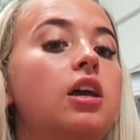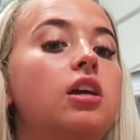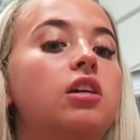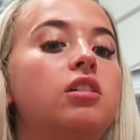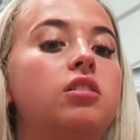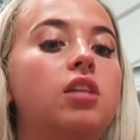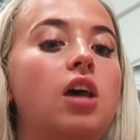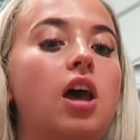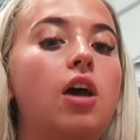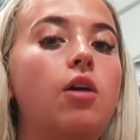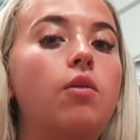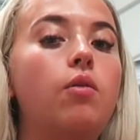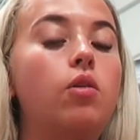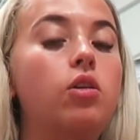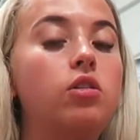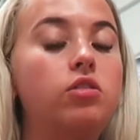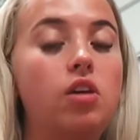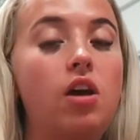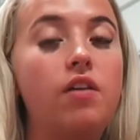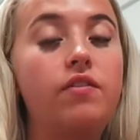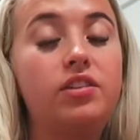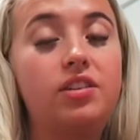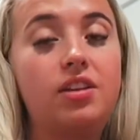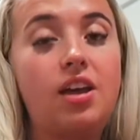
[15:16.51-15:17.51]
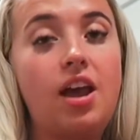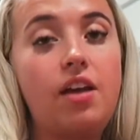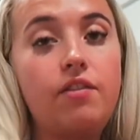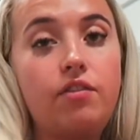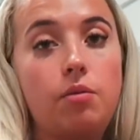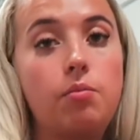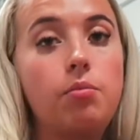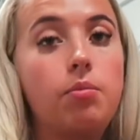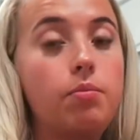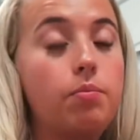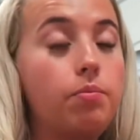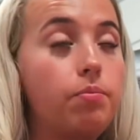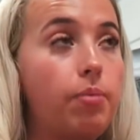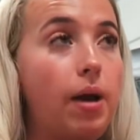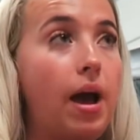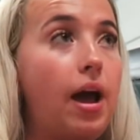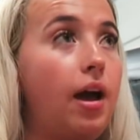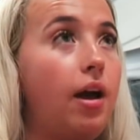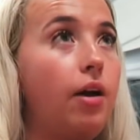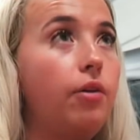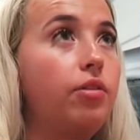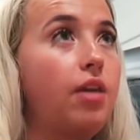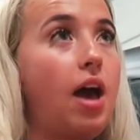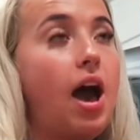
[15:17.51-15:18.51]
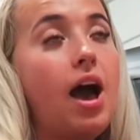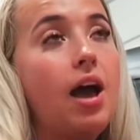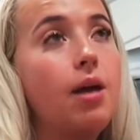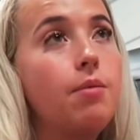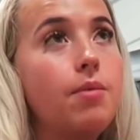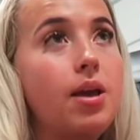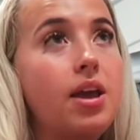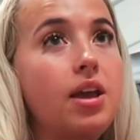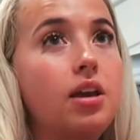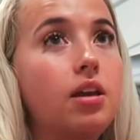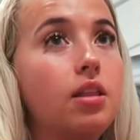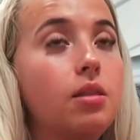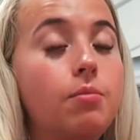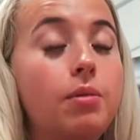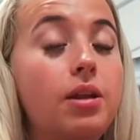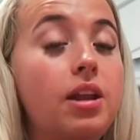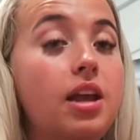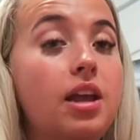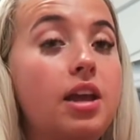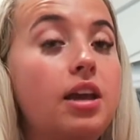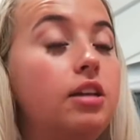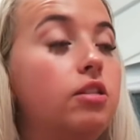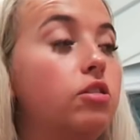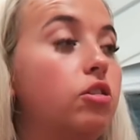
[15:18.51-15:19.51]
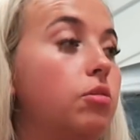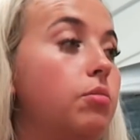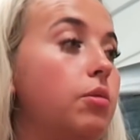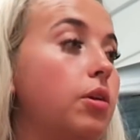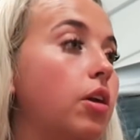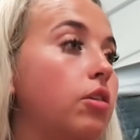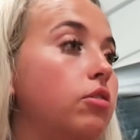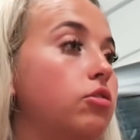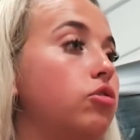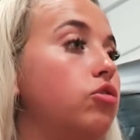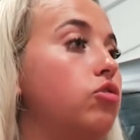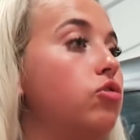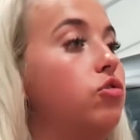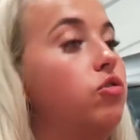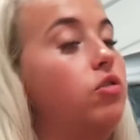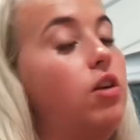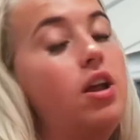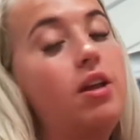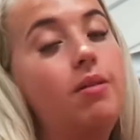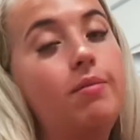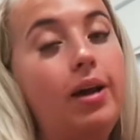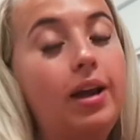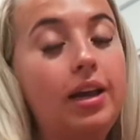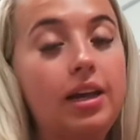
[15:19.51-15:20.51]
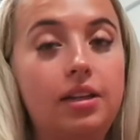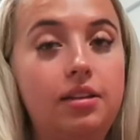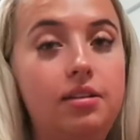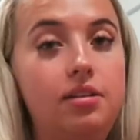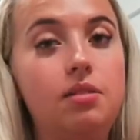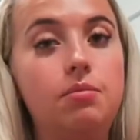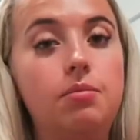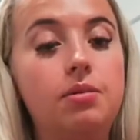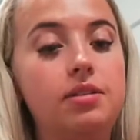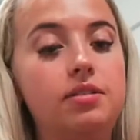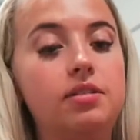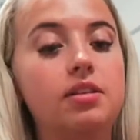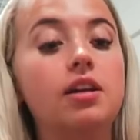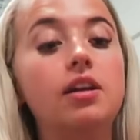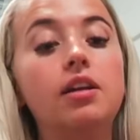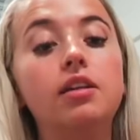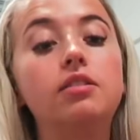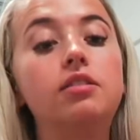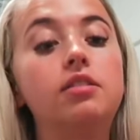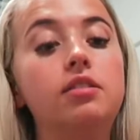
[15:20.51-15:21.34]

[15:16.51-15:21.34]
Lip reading: So, because obviously every pound that I make at the minute is going to be going straight back into the business.